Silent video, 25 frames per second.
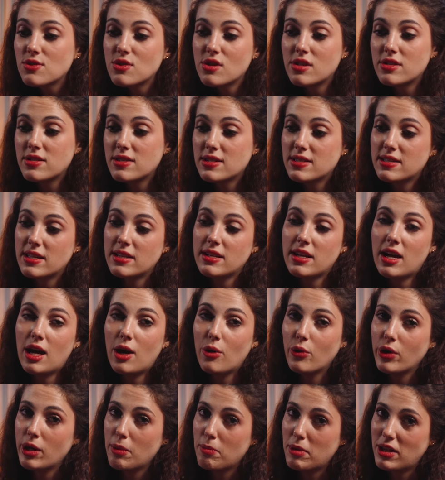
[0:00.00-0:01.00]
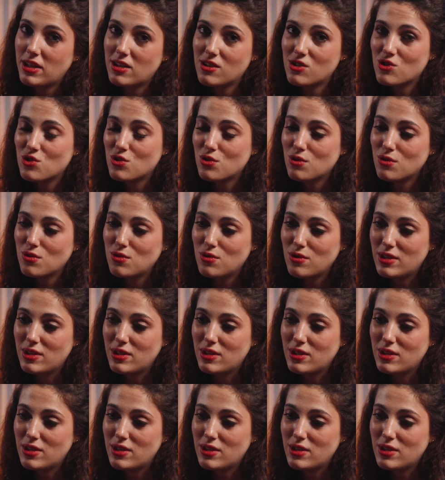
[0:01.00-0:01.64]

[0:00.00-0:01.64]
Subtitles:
to understand how he managed to do